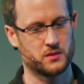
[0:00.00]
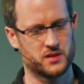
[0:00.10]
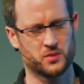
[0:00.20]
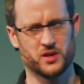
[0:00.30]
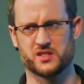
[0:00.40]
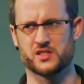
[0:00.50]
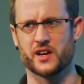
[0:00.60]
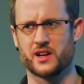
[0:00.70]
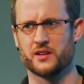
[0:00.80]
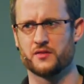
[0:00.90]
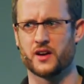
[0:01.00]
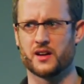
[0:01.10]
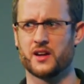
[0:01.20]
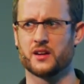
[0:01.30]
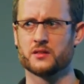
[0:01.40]
Is anybody a cycling
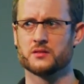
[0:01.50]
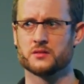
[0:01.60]
fan here?